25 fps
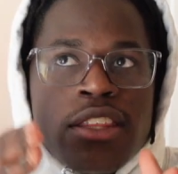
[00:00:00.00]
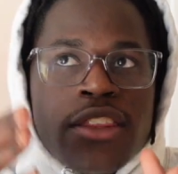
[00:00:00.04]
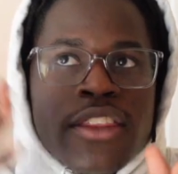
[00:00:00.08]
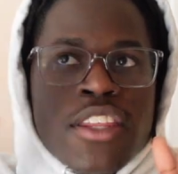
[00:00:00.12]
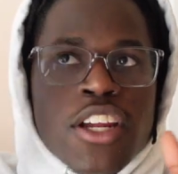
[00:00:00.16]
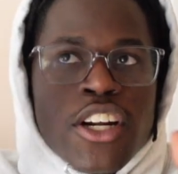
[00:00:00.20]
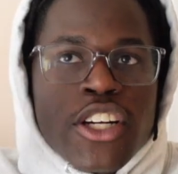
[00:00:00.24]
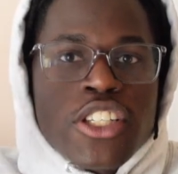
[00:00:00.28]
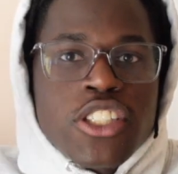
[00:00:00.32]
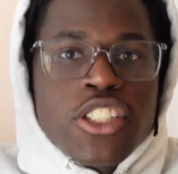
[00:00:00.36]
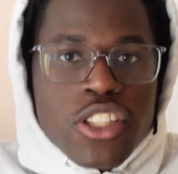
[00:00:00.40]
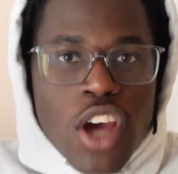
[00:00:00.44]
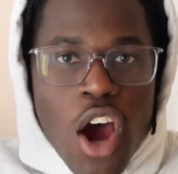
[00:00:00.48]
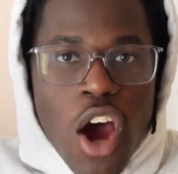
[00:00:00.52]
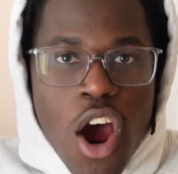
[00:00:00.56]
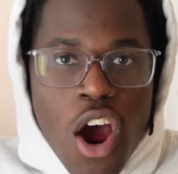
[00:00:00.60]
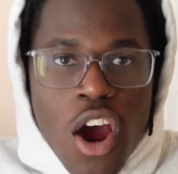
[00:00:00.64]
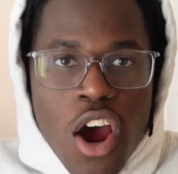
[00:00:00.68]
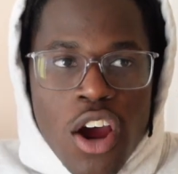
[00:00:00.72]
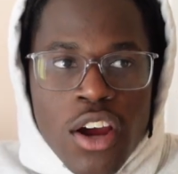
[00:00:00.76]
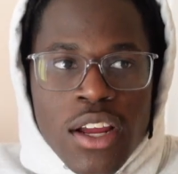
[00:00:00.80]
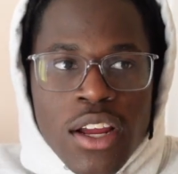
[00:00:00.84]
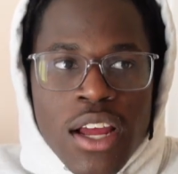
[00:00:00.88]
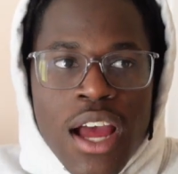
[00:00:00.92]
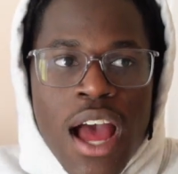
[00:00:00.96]
their
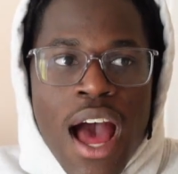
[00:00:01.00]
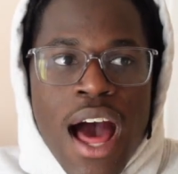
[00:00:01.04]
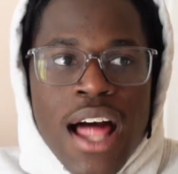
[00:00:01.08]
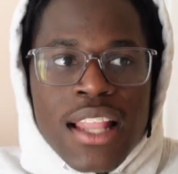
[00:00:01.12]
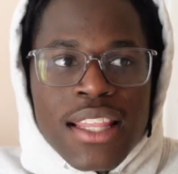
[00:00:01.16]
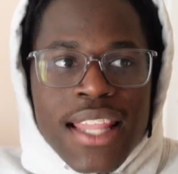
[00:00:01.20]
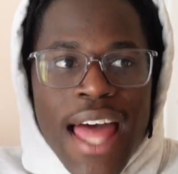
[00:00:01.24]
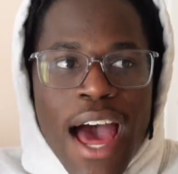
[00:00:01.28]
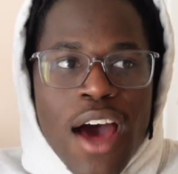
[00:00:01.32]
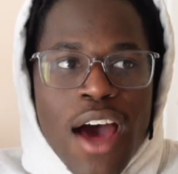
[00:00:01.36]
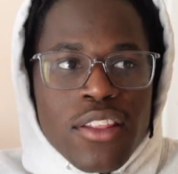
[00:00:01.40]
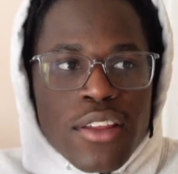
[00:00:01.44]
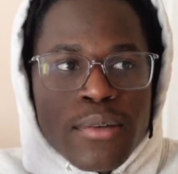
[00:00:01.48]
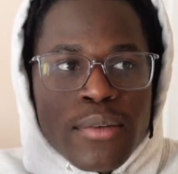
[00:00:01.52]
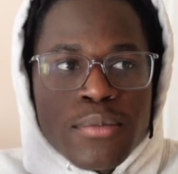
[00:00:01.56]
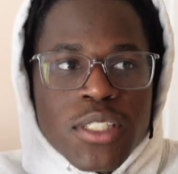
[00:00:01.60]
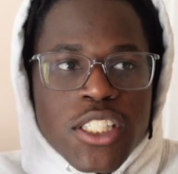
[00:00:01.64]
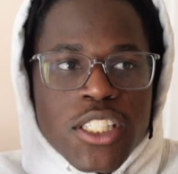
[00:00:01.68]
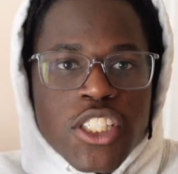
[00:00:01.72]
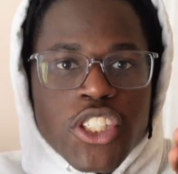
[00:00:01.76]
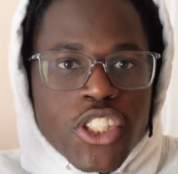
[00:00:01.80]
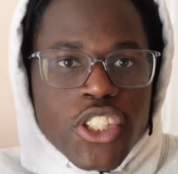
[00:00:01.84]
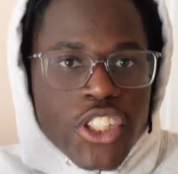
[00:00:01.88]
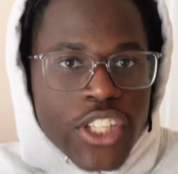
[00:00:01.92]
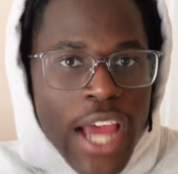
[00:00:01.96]
song allow them
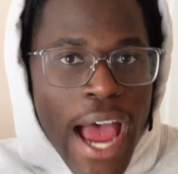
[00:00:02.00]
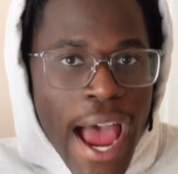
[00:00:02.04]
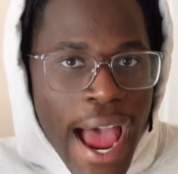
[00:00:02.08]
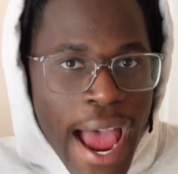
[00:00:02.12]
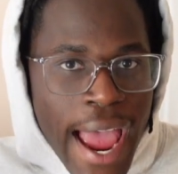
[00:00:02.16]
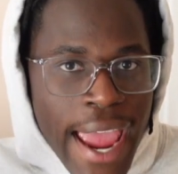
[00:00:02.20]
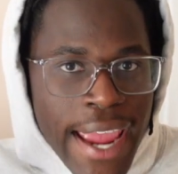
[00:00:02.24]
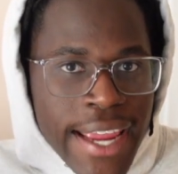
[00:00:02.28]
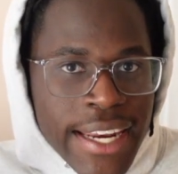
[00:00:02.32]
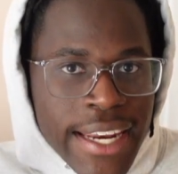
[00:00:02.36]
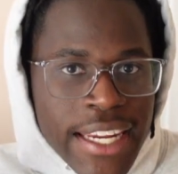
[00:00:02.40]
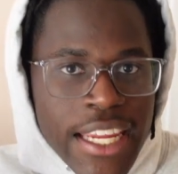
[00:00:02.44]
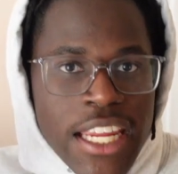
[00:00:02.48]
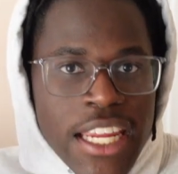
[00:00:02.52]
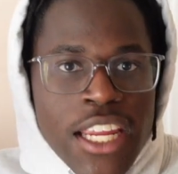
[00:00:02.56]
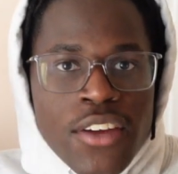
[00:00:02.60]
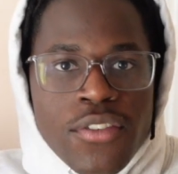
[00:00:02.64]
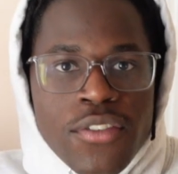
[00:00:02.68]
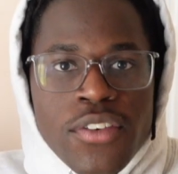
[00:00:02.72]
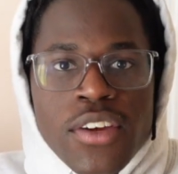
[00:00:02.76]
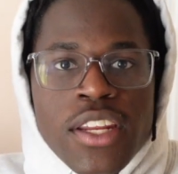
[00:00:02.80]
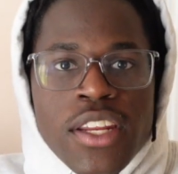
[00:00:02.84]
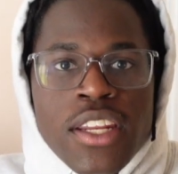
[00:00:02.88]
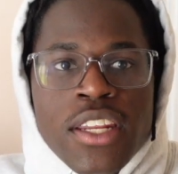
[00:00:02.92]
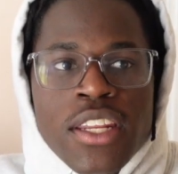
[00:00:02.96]
to shine
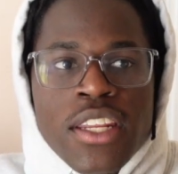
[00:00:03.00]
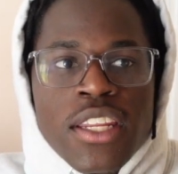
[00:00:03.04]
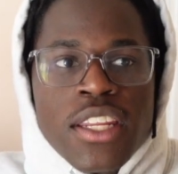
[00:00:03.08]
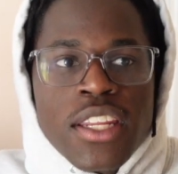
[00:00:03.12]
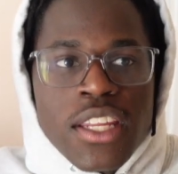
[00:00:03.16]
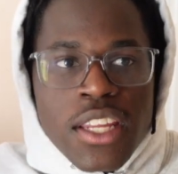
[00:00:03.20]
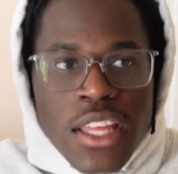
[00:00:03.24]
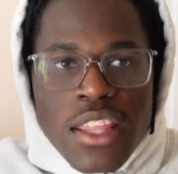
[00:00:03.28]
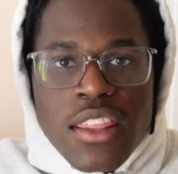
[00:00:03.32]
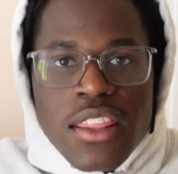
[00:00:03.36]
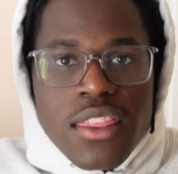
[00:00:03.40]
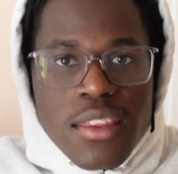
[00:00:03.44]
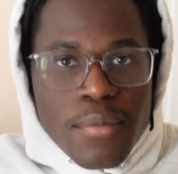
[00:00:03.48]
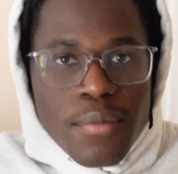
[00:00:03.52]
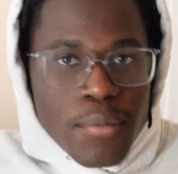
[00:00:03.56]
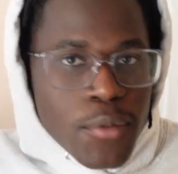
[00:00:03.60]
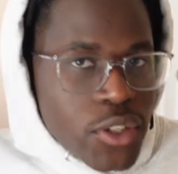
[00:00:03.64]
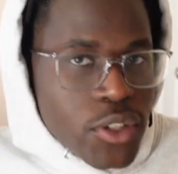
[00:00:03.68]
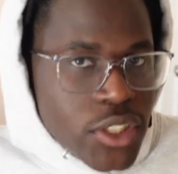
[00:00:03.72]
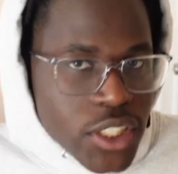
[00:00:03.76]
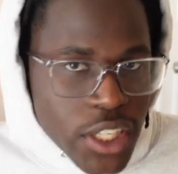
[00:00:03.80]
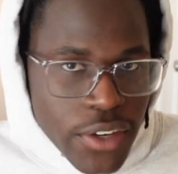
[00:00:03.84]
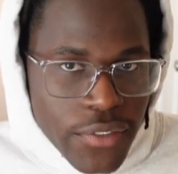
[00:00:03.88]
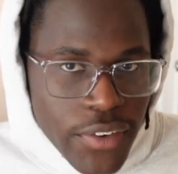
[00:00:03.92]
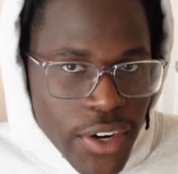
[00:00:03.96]
even in the
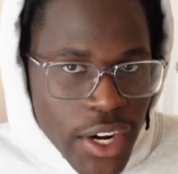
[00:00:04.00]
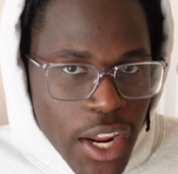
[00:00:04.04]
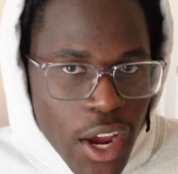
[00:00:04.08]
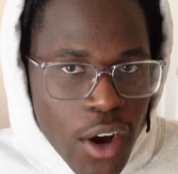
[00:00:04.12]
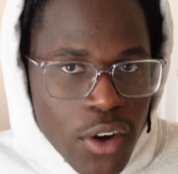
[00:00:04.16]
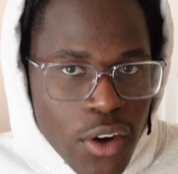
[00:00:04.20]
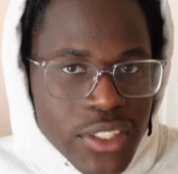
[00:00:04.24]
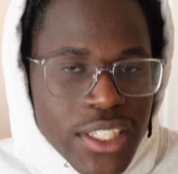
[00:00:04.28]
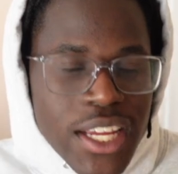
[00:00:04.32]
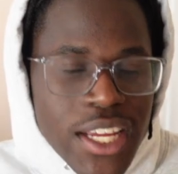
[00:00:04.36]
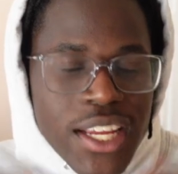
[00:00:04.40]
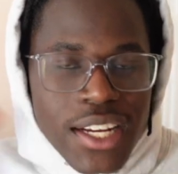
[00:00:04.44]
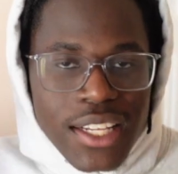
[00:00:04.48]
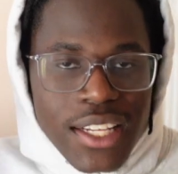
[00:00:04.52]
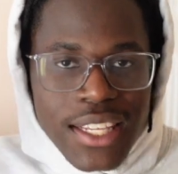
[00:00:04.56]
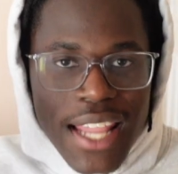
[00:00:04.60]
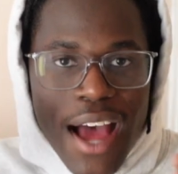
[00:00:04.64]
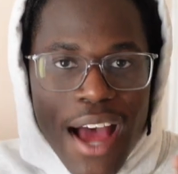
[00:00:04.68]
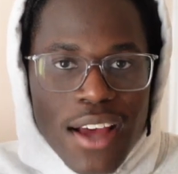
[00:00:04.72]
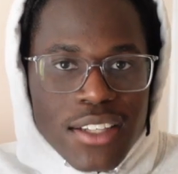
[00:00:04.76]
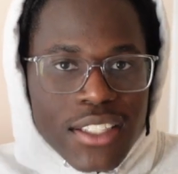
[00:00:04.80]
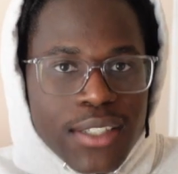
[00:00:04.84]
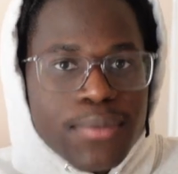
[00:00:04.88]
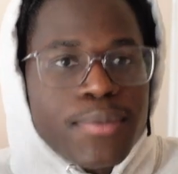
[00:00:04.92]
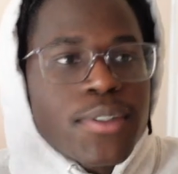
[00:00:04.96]
music videos it
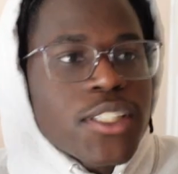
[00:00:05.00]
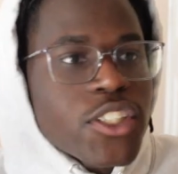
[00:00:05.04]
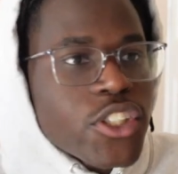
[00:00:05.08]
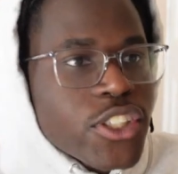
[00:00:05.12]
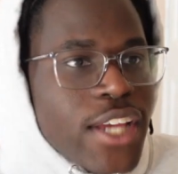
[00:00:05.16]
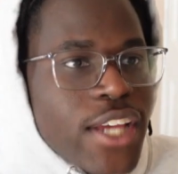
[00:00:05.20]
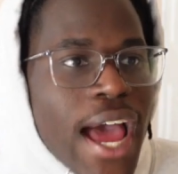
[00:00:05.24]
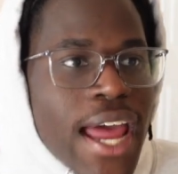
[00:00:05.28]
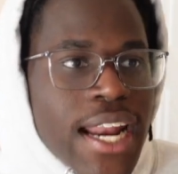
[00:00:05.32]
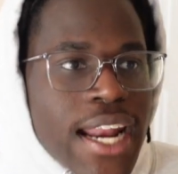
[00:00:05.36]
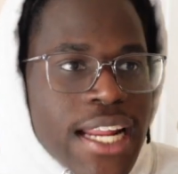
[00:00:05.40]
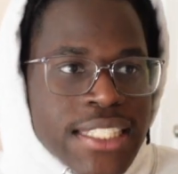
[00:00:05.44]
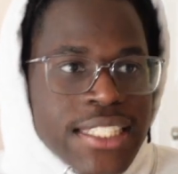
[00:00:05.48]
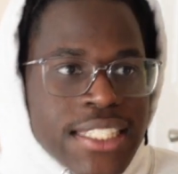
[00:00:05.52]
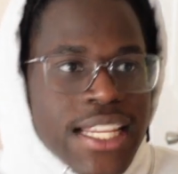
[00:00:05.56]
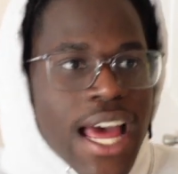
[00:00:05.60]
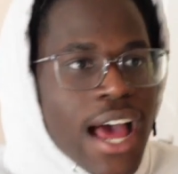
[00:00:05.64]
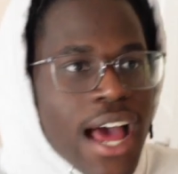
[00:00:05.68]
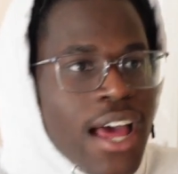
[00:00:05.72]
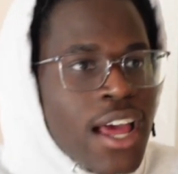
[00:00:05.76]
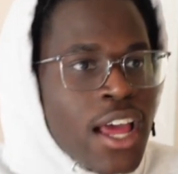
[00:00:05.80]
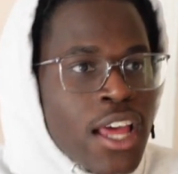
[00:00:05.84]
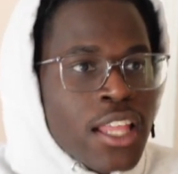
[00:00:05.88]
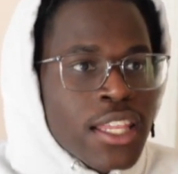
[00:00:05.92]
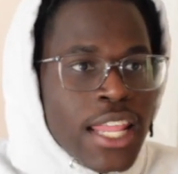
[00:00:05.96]
allows them to shine it's
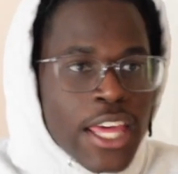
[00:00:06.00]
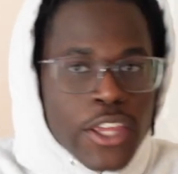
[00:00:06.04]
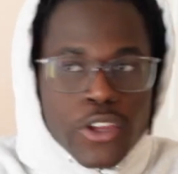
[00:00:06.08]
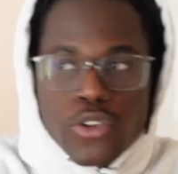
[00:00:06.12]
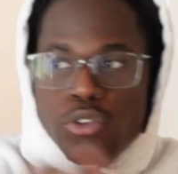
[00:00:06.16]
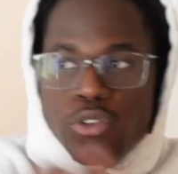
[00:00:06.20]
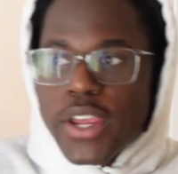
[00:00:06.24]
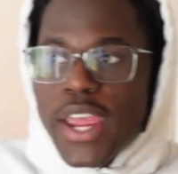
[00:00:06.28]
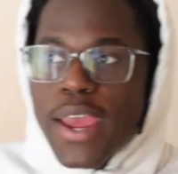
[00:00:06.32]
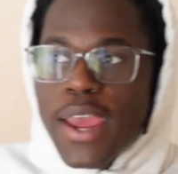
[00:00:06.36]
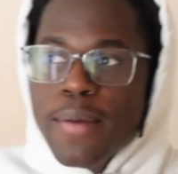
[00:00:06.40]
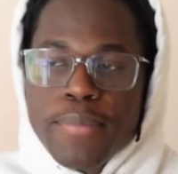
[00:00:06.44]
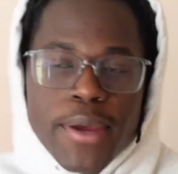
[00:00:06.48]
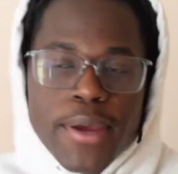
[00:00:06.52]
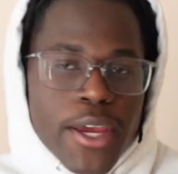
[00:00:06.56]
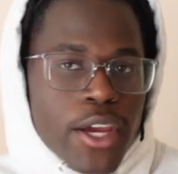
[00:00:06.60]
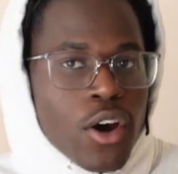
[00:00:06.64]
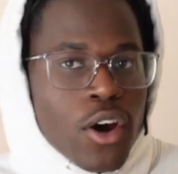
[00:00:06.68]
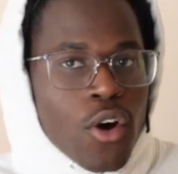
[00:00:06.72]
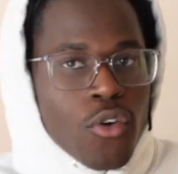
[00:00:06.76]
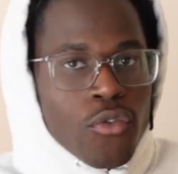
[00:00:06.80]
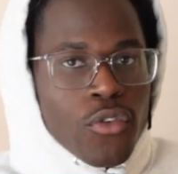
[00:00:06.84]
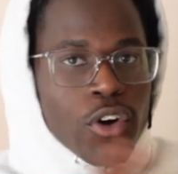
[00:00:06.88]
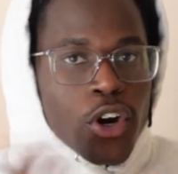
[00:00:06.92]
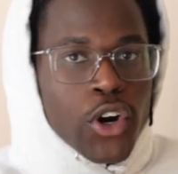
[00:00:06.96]
not like you can't pick
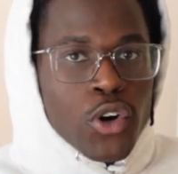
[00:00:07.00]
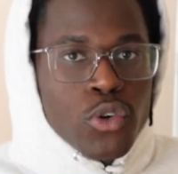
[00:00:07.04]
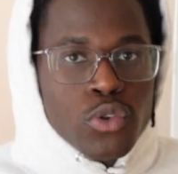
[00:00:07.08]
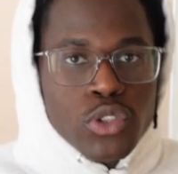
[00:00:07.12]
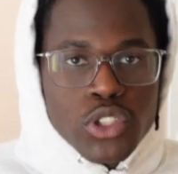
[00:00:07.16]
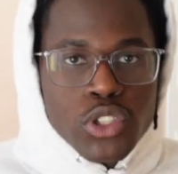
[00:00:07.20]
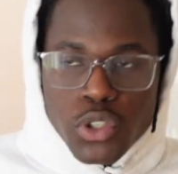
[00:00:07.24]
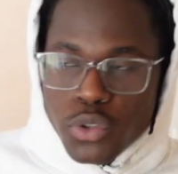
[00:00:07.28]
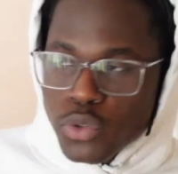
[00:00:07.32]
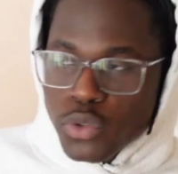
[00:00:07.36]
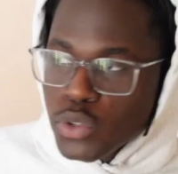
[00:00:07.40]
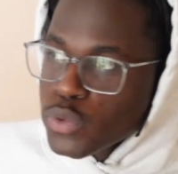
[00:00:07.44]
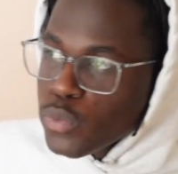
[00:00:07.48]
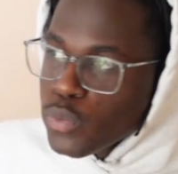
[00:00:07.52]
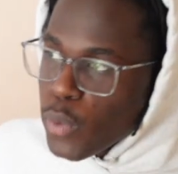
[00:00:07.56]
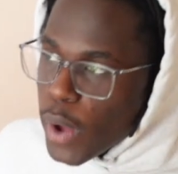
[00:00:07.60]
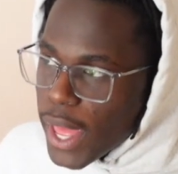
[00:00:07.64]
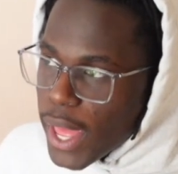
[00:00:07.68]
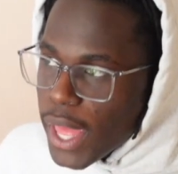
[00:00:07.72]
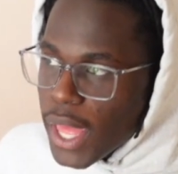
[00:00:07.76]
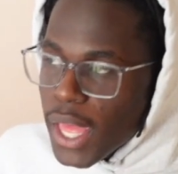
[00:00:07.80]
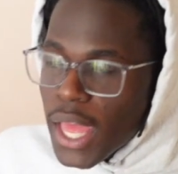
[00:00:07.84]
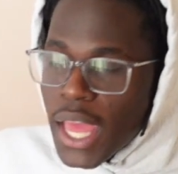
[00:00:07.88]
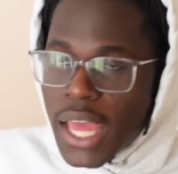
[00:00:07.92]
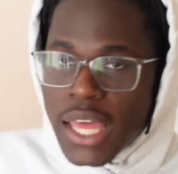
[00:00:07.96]
over who's who's
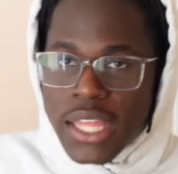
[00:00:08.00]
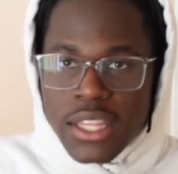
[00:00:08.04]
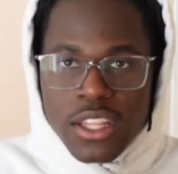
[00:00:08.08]
what